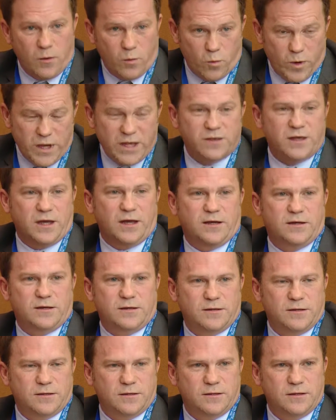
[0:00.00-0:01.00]
we think
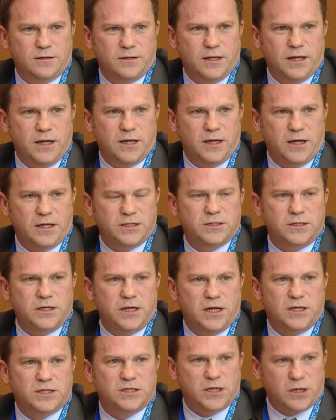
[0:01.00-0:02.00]

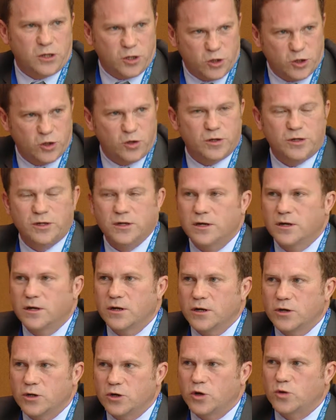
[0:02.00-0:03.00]
it's a good
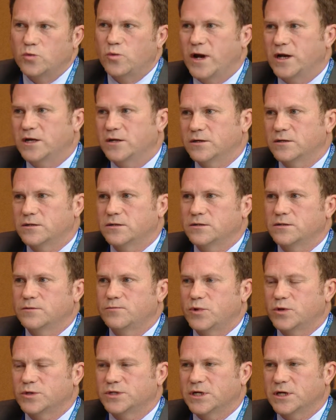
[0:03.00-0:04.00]
way to
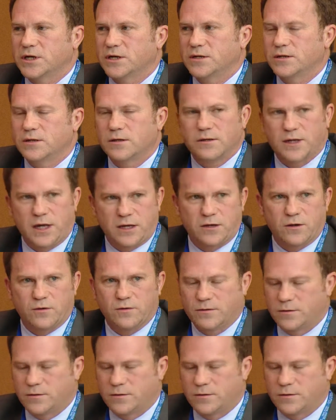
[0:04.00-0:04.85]
proceed? Thank you.